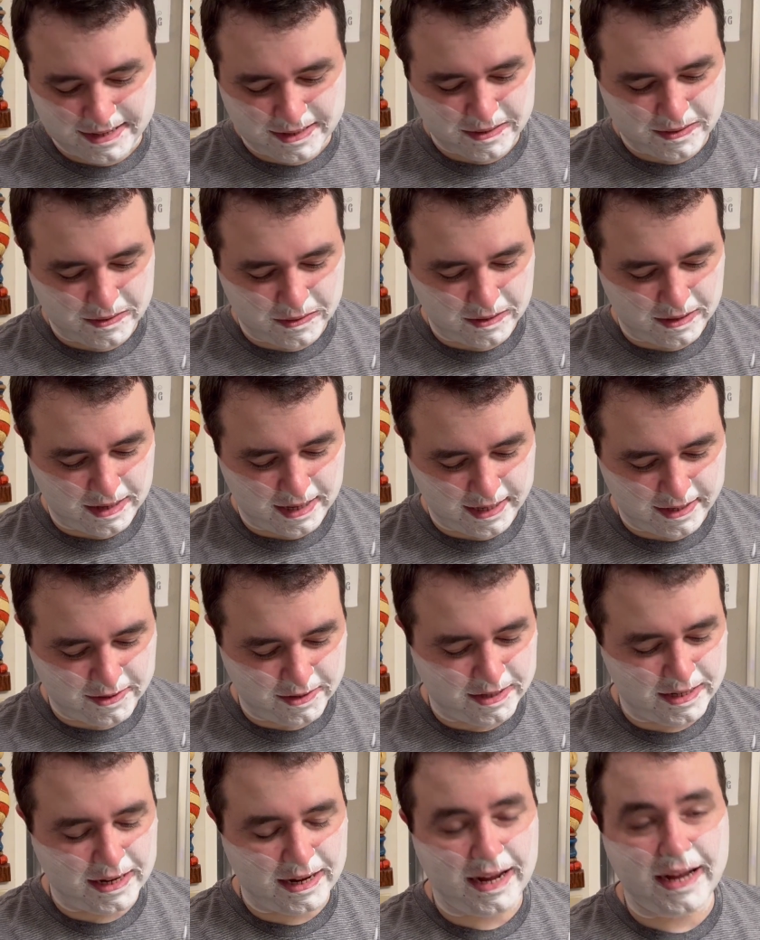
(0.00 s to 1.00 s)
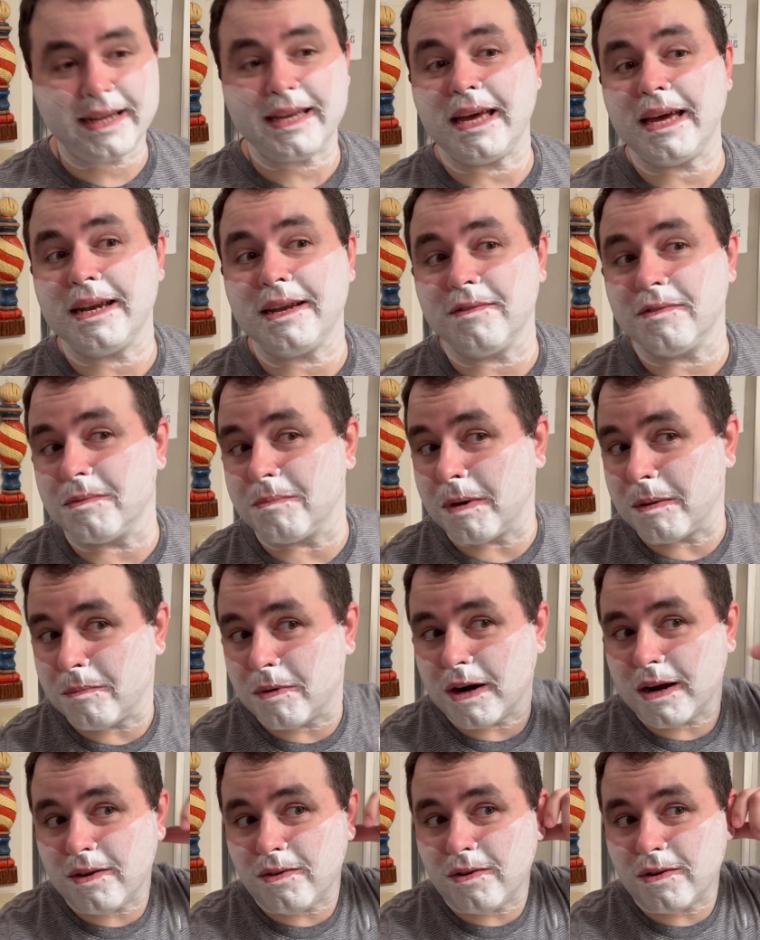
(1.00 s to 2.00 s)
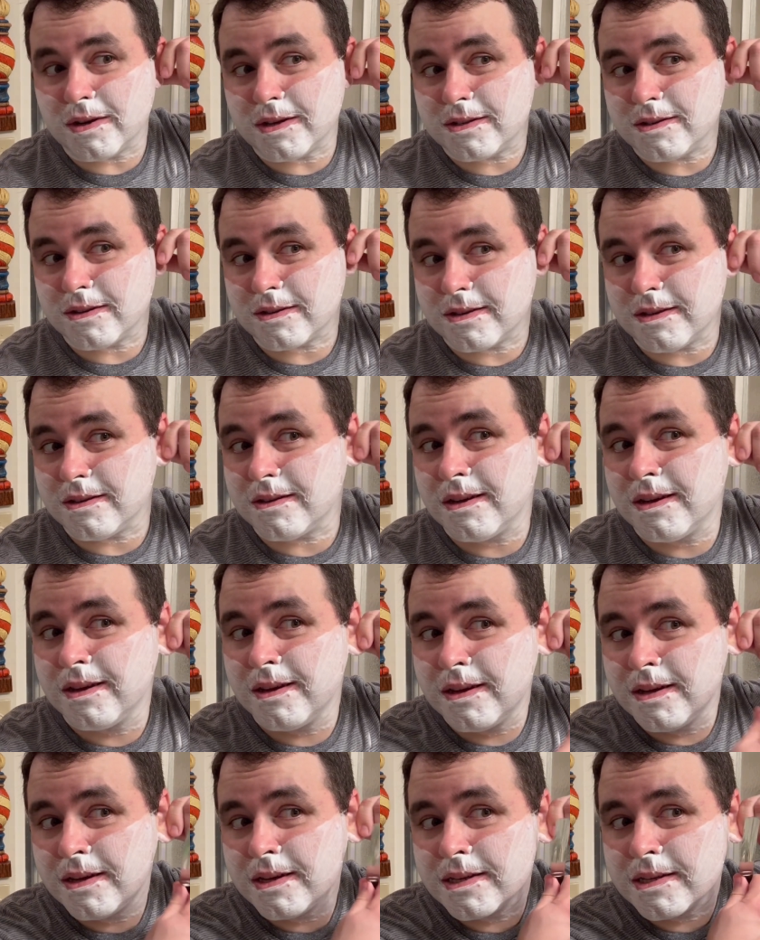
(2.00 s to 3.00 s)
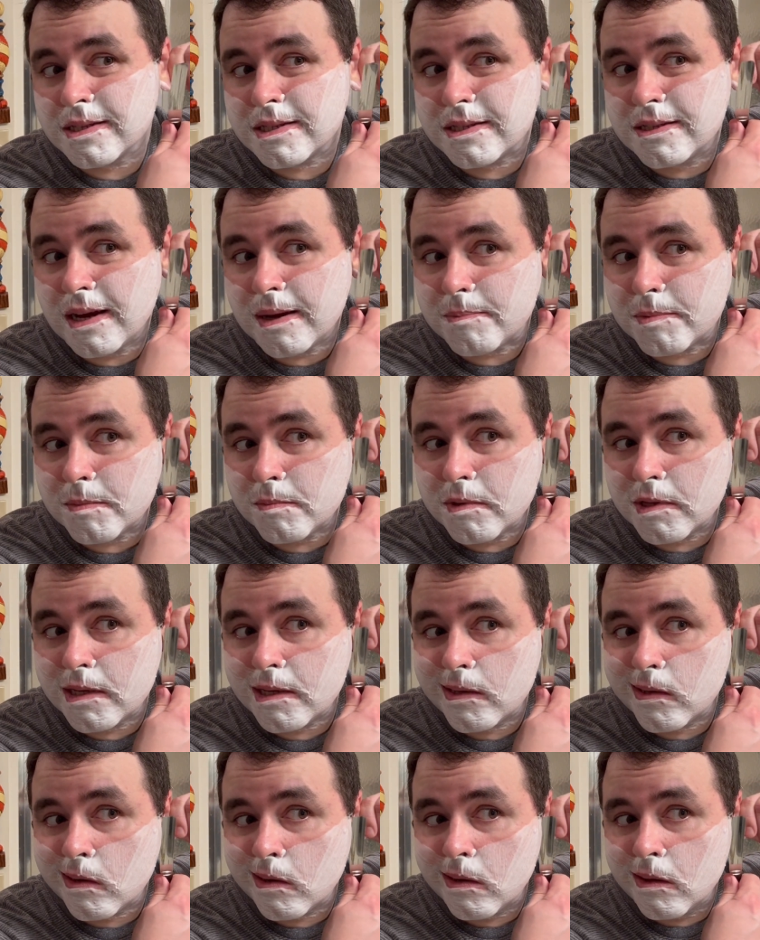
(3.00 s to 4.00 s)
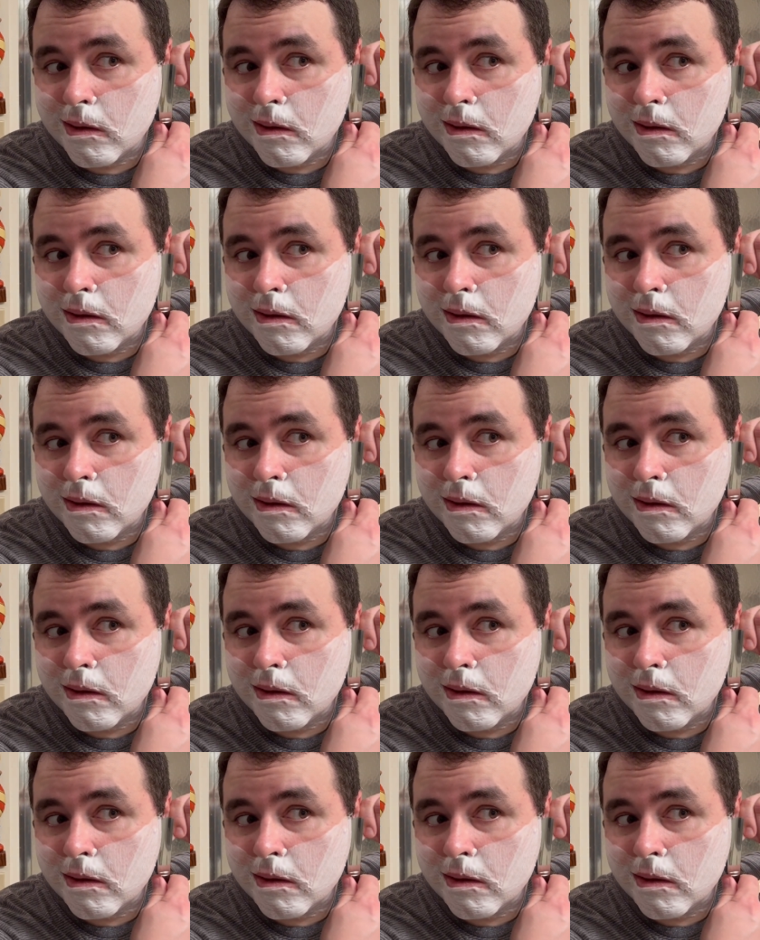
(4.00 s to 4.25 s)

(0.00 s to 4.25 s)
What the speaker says: No, I can't even remember how long it took to stop the bleeding.